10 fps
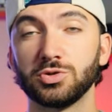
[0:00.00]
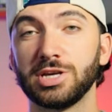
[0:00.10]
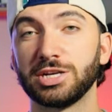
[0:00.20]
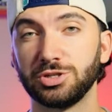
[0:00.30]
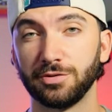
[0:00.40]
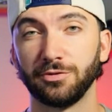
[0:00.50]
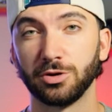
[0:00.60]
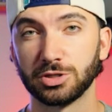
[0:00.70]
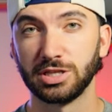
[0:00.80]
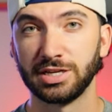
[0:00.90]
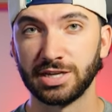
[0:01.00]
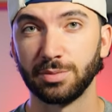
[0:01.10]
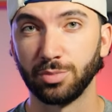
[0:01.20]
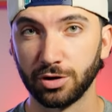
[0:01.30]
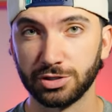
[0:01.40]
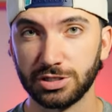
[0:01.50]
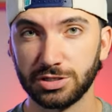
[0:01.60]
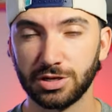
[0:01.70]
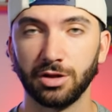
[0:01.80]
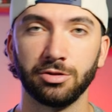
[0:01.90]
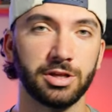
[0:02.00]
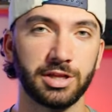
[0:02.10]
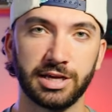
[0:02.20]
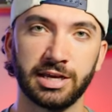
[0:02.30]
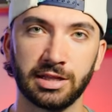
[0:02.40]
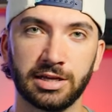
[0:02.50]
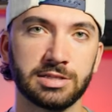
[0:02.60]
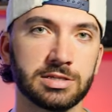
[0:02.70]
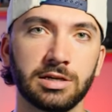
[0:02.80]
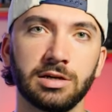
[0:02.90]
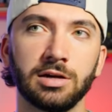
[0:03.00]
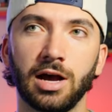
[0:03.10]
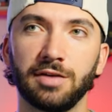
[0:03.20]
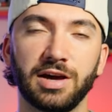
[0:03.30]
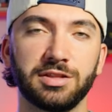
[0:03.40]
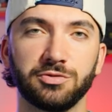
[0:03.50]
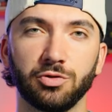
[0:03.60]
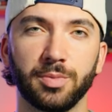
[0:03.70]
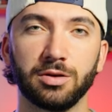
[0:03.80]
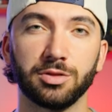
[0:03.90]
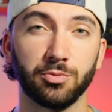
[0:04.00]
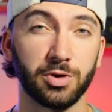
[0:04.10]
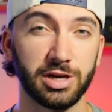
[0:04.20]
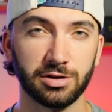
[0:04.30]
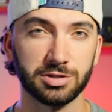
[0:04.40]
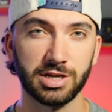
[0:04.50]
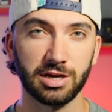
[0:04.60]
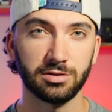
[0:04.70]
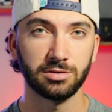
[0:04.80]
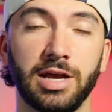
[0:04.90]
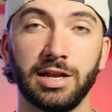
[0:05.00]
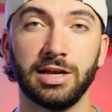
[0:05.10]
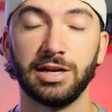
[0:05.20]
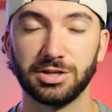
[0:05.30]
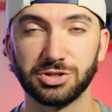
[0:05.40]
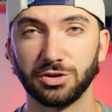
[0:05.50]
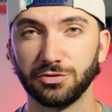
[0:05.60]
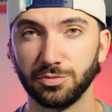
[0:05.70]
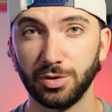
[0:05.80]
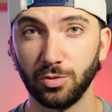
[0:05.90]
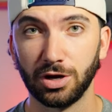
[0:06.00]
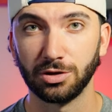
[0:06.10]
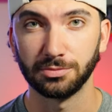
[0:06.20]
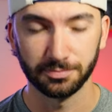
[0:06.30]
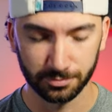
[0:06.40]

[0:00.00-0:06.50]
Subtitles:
was actually the first lens I purchased, other than the kit lens. I've had this for about 3 years now, and it has served me well.